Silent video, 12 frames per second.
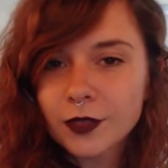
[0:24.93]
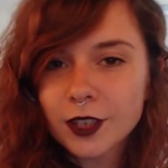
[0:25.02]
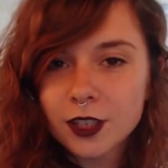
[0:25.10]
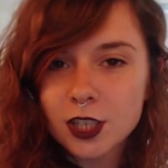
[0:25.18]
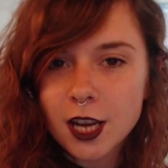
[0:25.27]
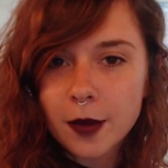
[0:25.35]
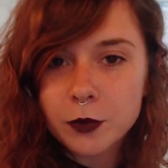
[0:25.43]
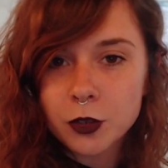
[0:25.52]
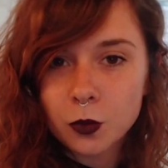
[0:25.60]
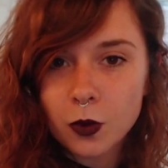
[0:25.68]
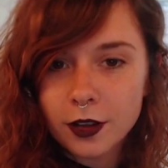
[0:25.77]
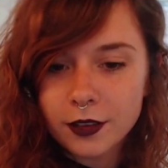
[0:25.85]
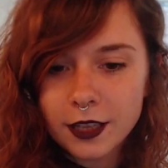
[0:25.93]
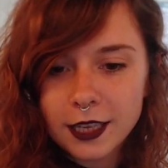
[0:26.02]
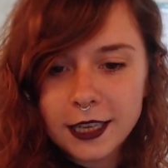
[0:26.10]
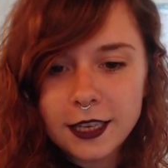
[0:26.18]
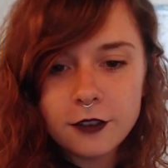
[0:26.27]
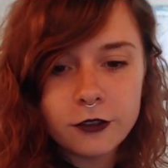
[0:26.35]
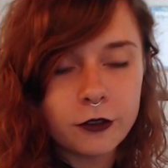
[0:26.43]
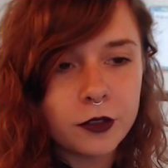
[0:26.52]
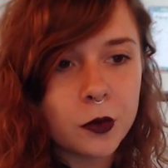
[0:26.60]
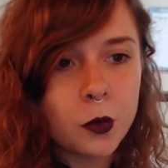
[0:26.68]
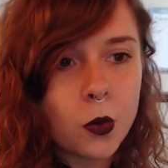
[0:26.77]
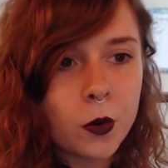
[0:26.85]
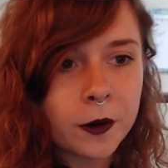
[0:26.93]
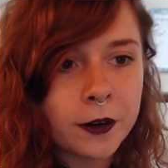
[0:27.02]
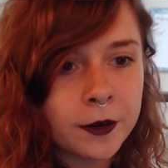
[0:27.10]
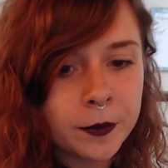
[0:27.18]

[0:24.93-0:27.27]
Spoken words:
Chapter 1, The Eve of the War.